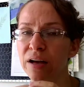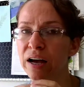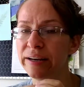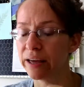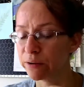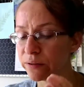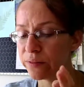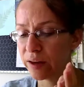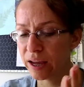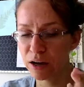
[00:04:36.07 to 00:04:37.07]
Another
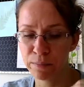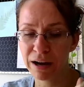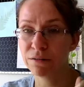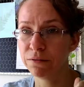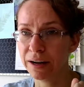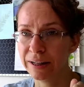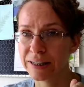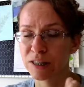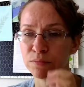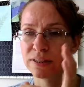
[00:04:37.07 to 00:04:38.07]
thing about
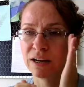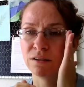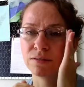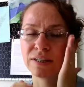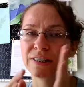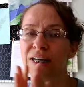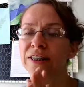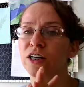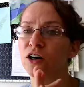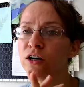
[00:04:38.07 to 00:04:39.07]
violets themselves is that
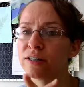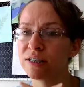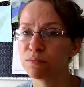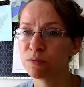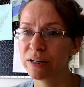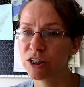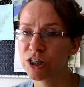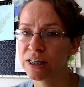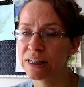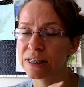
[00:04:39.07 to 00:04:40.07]
there are some
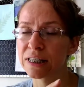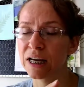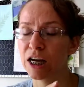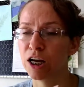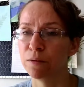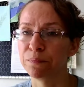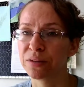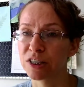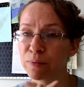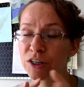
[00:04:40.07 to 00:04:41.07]
species,
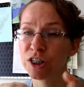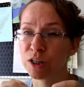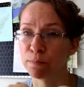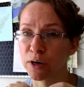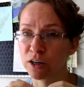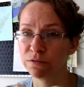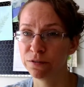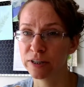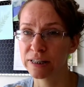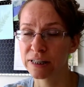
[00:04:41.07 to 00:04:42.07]
especially the
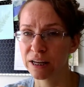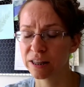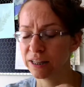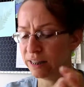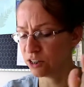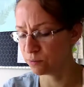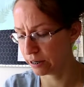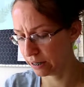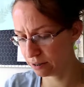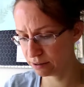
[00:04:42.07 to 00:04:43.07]
birdfoot, I think that's
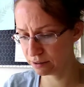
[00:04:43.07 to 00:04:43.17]
right.